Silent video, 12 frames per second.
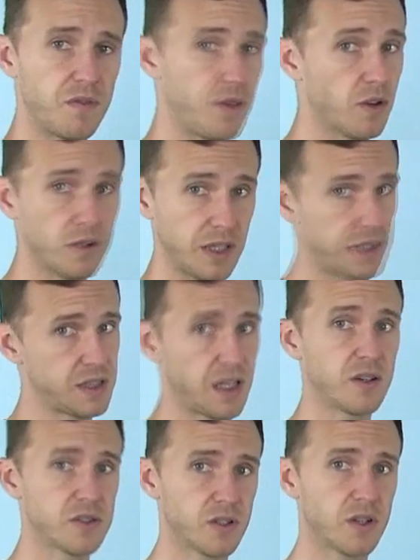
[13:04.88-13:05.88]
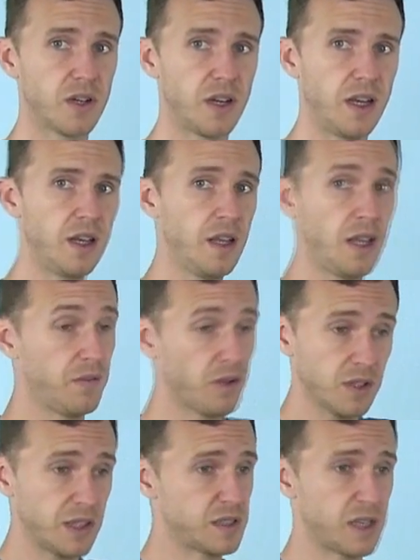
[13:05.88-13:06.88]
if your lead setters are good. If
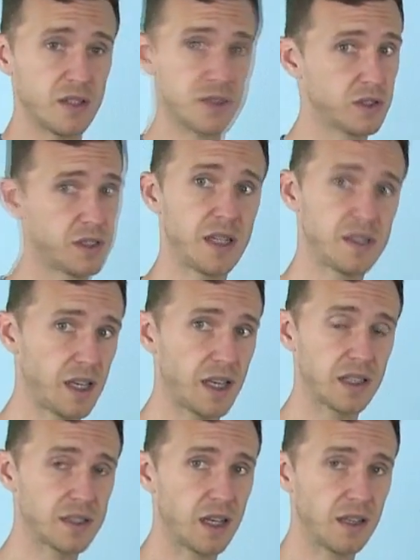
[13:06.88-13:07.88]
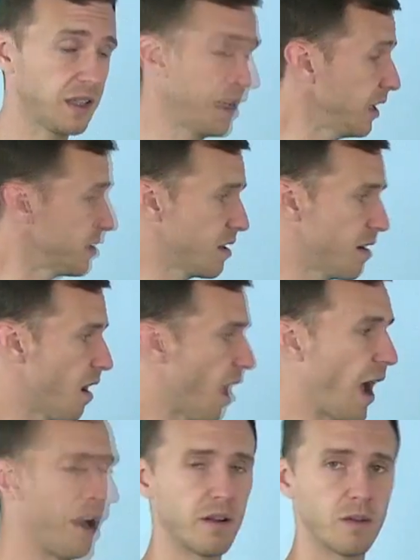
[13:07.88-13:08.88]
your lead setters are setting a ton of leads,
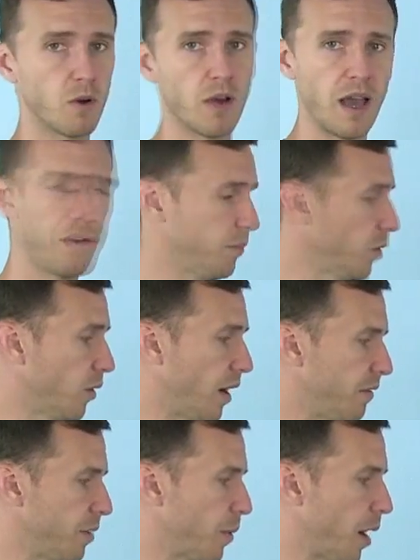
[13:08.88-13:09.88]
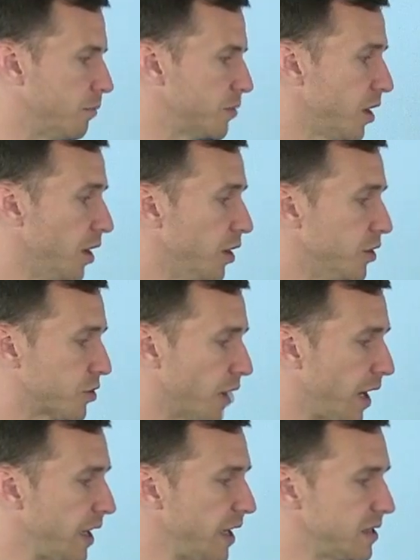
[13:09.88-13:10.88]
hiring we won't have any problems.
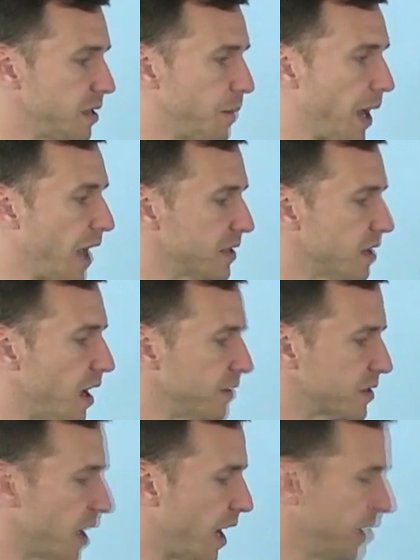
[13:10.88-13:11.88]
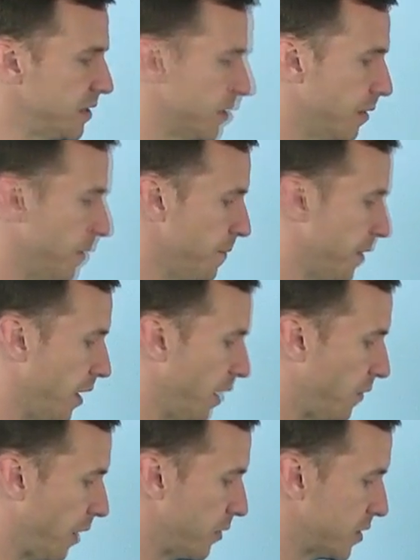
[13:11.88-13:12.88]
Trainings and pass-offs, guys,
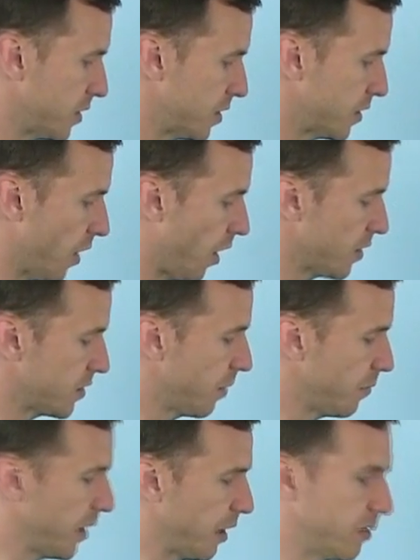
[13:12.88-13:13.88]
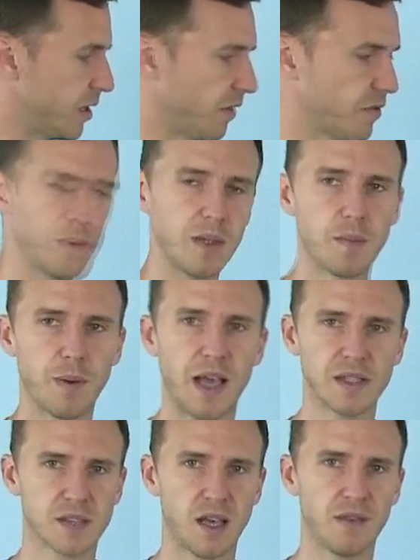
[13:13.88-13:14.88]
if I was to star something, it would definitely be the
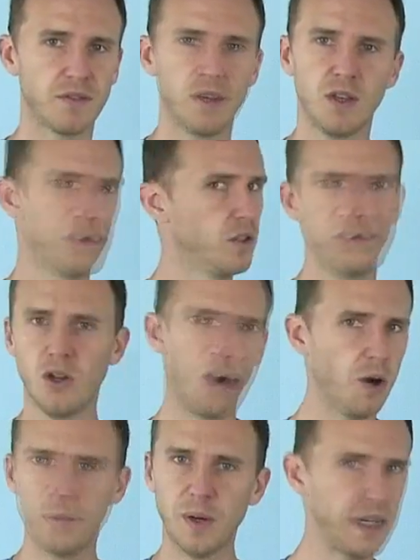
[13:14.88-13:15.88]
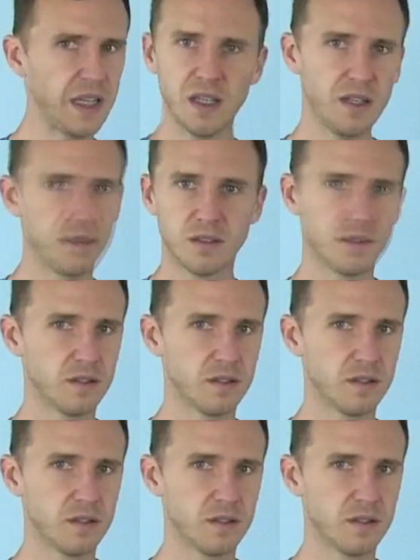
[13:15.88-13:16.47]
pass-off. Nobody